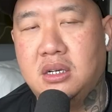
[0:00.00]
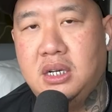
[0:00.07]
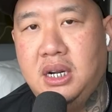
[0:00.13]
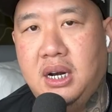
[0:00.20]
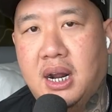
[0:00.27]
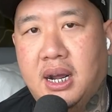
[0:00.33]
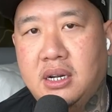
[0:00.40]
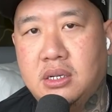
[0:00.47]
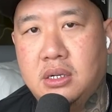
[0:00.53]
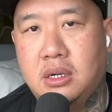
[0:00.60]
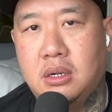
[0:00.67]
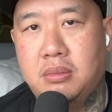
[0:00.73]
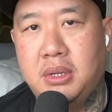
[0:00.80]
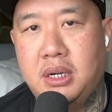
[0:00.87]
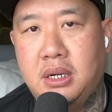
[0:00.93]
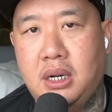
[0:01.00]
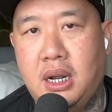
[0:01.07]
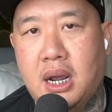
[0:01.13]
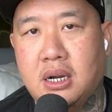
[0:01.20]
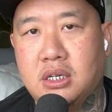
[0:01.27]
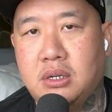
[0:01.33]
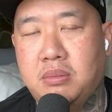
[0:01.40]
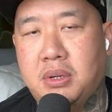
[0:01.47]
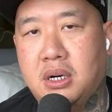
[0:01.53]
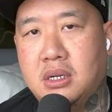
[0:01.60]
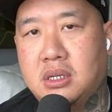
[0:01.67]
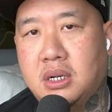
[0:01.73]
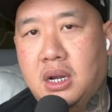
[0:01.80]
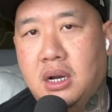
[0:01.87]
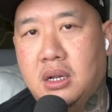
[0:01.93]
D-Nice, you know what I mean? He actually put
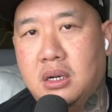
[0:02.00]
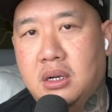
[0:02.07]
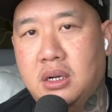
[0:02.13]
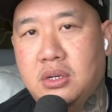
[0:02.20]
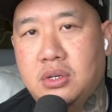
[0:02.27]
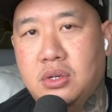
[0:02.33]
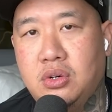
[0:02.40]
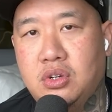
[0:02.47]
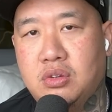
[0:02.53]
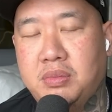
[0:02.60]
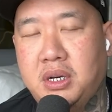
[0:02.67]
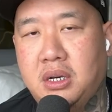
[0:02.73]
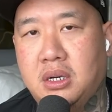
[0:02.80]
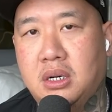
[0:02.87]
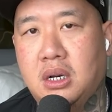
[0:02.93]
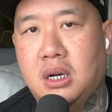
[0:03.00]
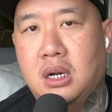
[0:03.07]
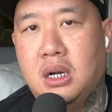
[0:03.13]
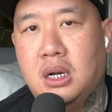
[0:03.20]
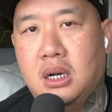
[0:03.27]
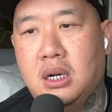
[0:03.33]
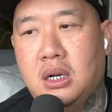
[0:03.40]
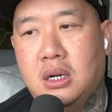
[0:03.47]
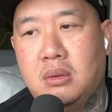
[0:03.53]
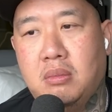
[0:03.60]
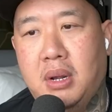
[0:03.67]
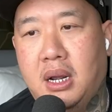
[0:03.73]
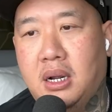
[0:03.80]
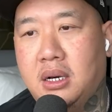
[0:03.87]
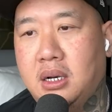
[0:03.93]
us together, introduced me, and
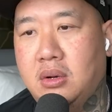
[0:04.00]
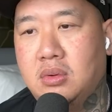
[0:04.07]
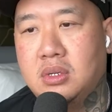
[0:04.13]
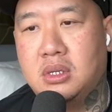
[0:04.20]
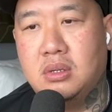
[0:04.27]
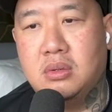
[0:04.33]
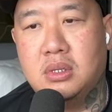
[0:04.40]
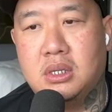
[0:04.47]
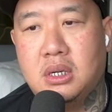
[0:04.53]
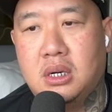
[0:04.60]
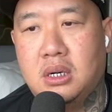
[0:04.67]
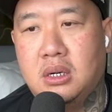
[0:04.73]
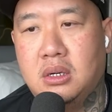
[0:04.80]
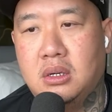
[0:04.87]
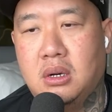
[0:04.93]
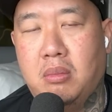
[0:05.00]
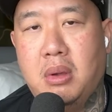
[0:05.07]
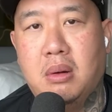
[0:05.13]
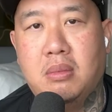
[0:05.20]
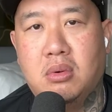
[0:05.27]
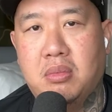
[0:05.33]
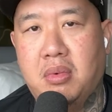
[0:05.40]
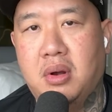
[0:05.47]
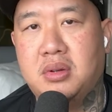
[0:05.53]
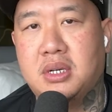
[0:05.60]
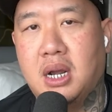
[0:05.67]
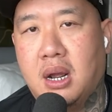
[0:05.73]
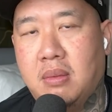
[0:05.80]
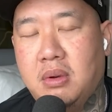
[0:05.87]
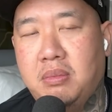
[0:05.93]
man, it was a memorable
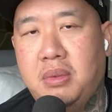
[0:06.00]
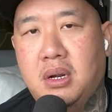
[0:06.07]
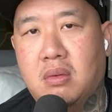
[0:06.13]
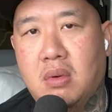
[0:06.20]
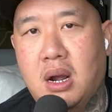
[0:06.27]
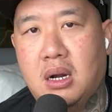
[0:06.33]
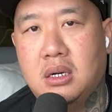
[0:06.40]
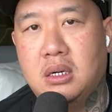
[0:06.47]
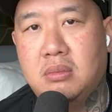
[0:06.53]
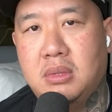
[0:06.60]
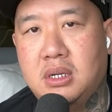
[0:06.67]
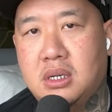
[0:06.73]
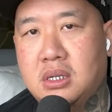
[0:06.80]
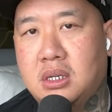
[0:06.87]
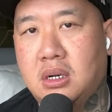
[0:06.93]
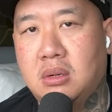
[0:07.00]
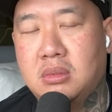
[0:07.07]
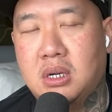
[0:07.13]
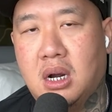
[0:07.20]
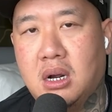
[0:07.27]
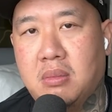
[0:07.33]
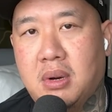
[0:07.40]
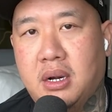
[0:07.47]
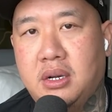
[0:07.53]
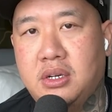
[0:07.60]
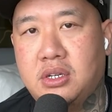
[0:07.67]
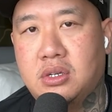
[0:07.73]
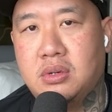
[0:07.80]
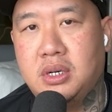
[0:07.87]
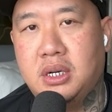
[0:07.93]
time to be around him and just hear him talk about
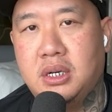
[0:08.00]
history.